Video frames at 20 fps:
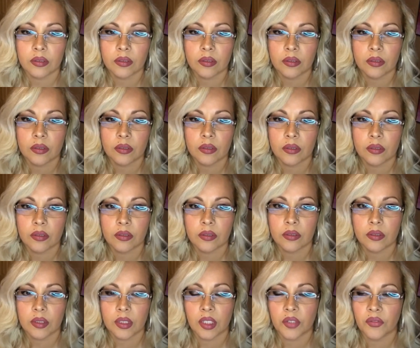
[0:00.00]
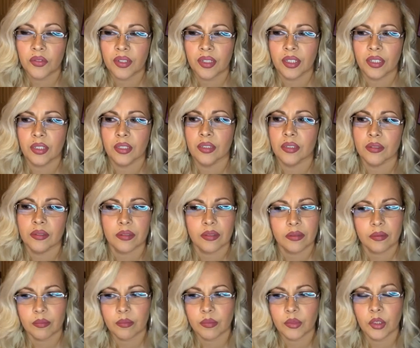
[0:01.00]
even in your own
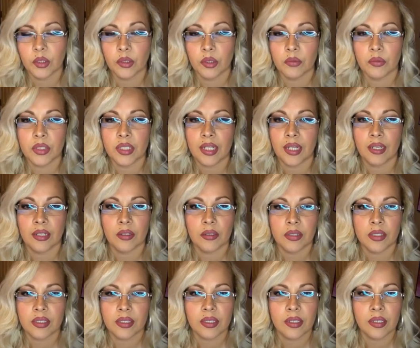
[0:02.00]
town, city government,